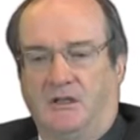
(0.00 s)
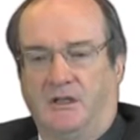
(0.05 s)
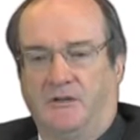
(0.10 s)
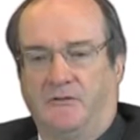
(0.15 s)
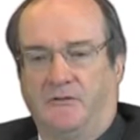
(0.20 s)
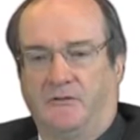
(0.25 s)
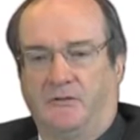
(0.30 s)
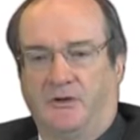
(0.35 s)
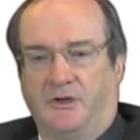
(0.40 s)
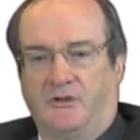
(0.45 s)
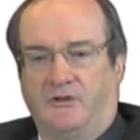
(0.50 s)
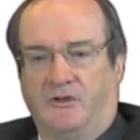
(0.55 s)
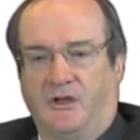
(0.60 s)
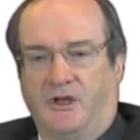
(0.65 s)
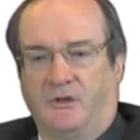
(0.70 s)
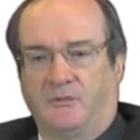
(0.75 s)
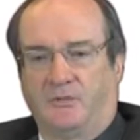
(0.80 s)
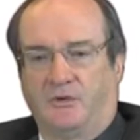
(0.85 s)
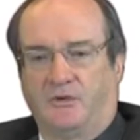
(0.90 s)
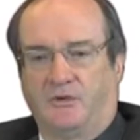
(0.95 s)
If, for
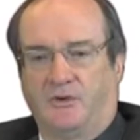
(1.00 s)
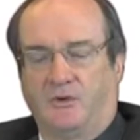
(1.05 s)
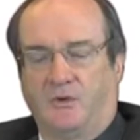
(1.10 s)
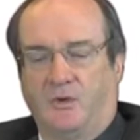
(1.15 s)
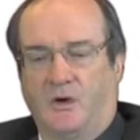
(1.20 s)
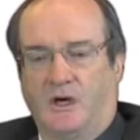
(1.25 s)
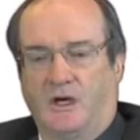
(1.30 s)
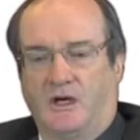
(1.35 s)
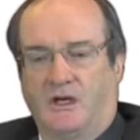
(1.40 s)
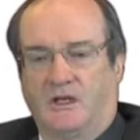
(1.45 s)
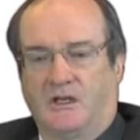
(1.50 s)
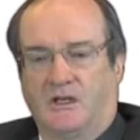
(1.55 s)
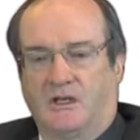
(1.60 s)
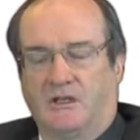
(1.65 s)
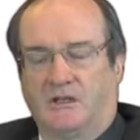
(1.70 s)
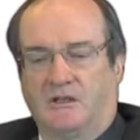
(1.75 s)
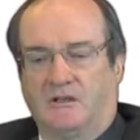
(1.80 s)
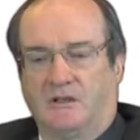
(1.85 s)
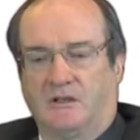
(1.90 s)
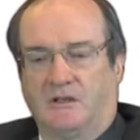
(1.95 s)
example, you are
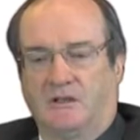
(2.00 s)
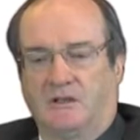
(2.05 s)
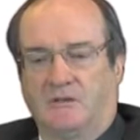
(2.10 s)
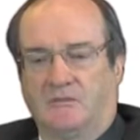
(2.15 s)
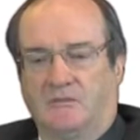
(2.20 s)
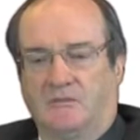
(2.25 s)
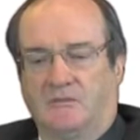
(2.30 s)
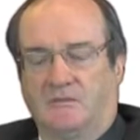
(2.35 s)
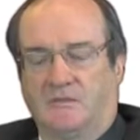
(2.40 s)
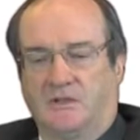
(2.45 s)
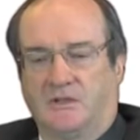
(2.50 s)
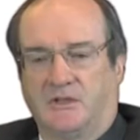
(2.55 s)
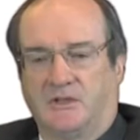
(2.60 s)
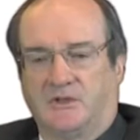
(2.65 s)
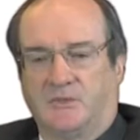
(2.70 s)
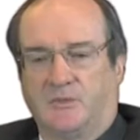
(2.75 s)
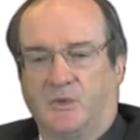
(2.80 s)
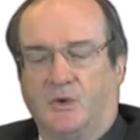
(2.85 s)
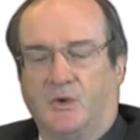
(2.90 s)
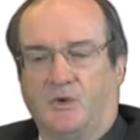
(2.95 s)
a
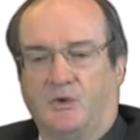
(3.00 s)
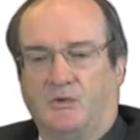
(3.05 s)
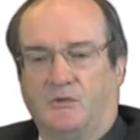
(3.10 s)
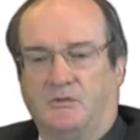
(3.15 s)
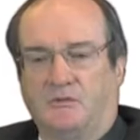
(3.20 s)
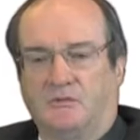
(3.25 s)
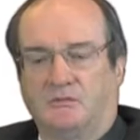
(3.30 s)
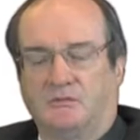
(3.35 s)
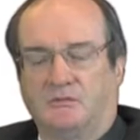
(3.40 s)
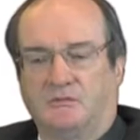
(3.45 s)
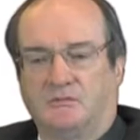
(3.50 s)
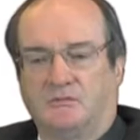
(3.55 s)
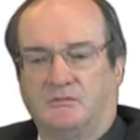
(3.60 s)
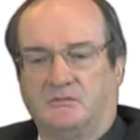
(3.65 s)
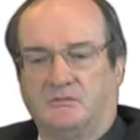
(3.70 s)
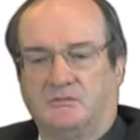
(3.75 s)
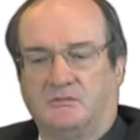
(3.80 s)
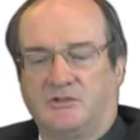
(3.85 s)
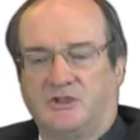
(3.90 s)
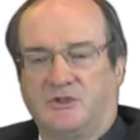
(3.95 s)

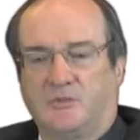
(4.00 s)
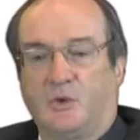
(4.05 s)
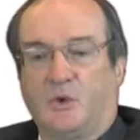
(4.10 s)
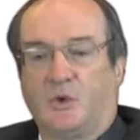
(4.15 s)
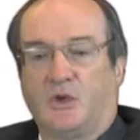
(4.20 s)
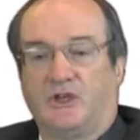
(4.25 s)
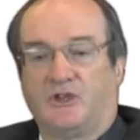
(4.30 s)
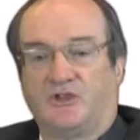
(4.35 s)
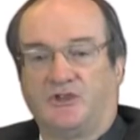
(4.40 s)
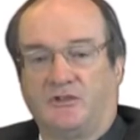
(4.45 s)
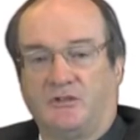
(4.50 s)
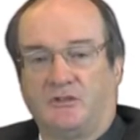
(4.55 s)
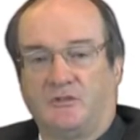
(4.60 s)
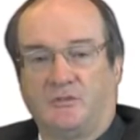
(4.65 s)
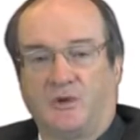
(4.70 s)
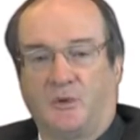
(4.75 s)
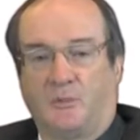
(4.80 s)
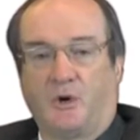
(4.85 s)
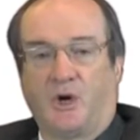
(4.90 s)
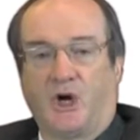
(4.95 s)
smallish
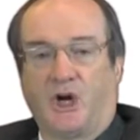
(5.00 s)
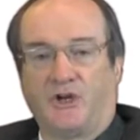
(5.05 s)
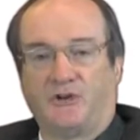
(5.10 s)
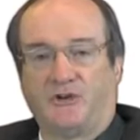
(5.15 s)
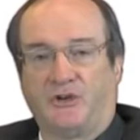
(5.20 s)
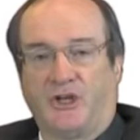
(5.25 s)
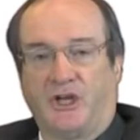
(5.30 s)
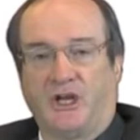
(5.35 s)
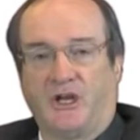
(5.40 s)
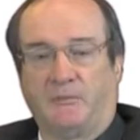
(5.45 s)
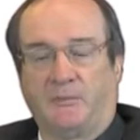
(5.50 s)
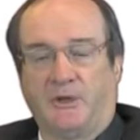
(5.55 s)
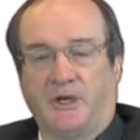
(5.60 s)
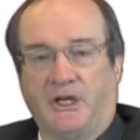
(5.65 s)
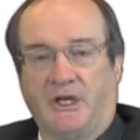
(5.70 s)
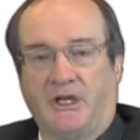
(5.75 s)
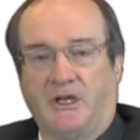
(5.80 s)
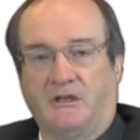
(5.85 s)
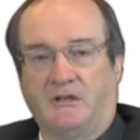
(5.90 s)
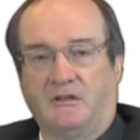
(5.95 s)
proprietary
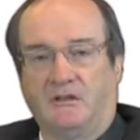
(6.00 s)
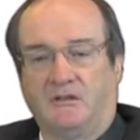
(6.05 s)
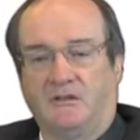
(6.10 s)
company,